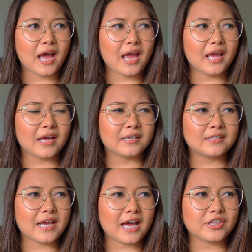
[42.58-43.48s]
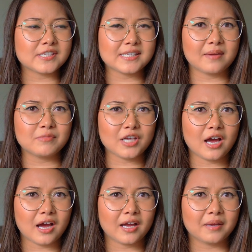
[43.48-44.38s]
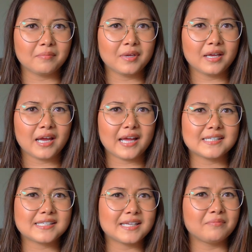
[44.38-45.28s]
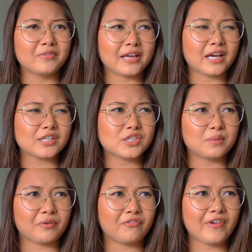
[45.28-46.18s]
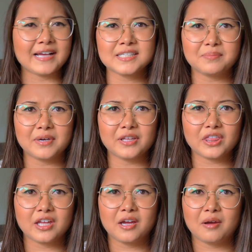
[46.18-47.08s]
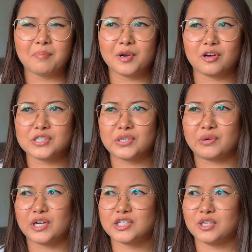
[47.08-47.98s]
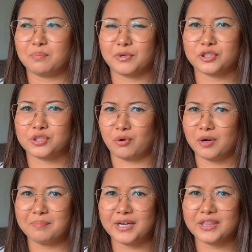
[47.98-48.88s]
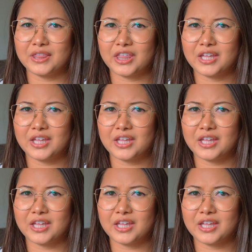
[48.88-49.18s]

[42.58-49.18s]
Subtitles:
And at the same time, it seemed like a super fast month, but also a super short month.